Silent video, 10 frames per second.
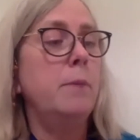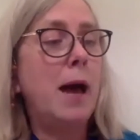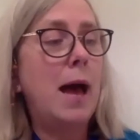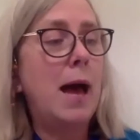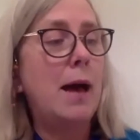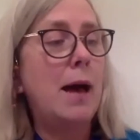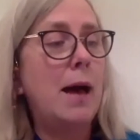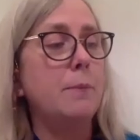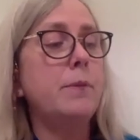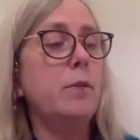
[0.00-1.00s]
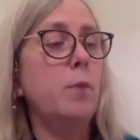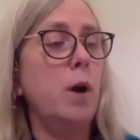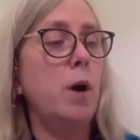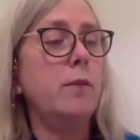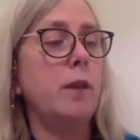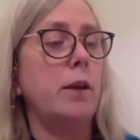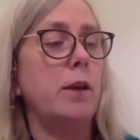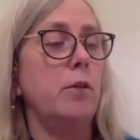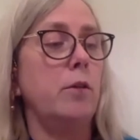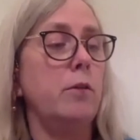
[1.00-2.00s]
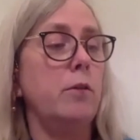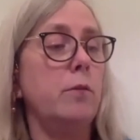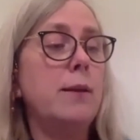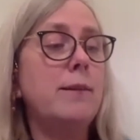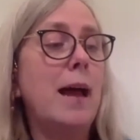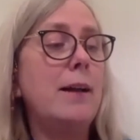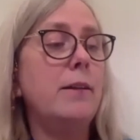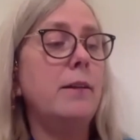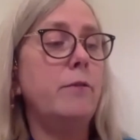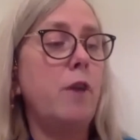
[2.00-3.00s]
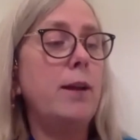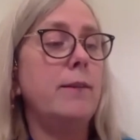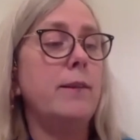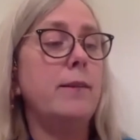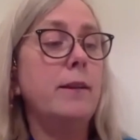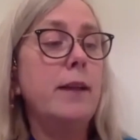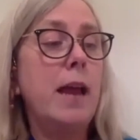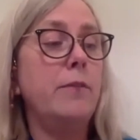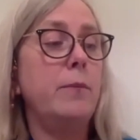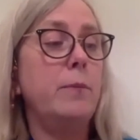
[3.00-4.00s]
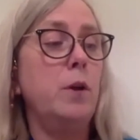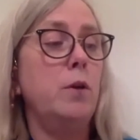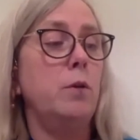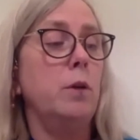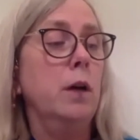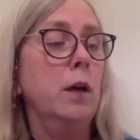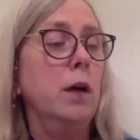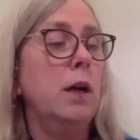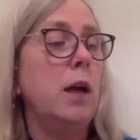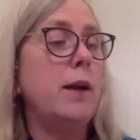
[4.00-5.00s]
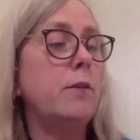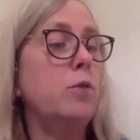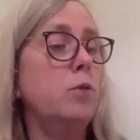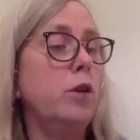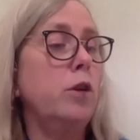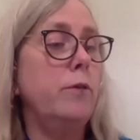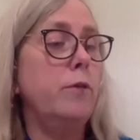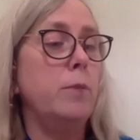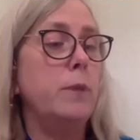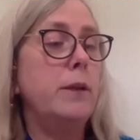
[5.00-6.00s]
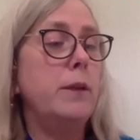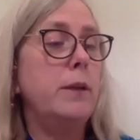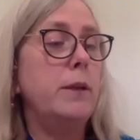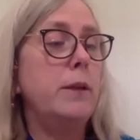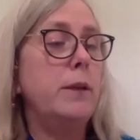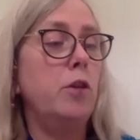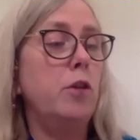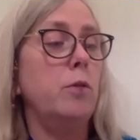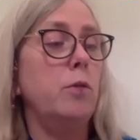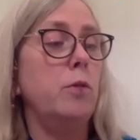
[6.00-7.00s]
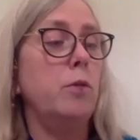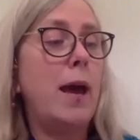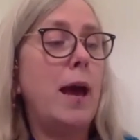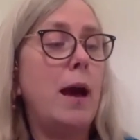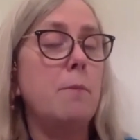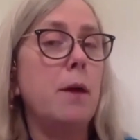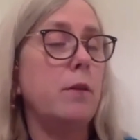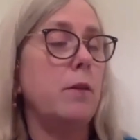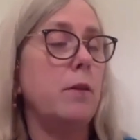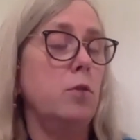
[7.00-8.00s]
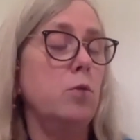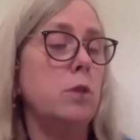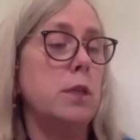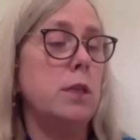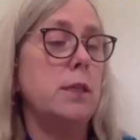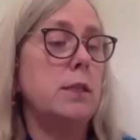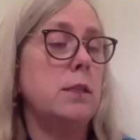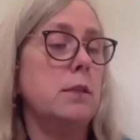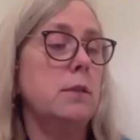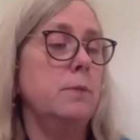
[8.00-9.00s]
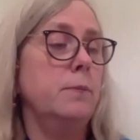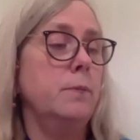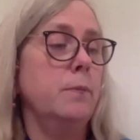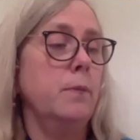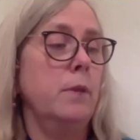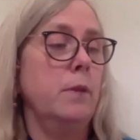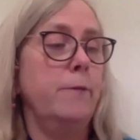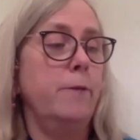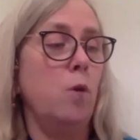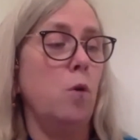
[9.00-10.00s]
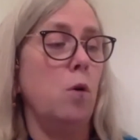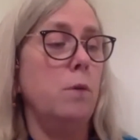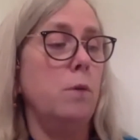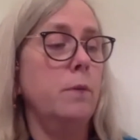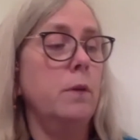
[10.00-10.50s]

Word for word: perhaps it's the words I use, my standard phrases, navy blue, like school uniform in different hues, the way our mothers laundered us. Four,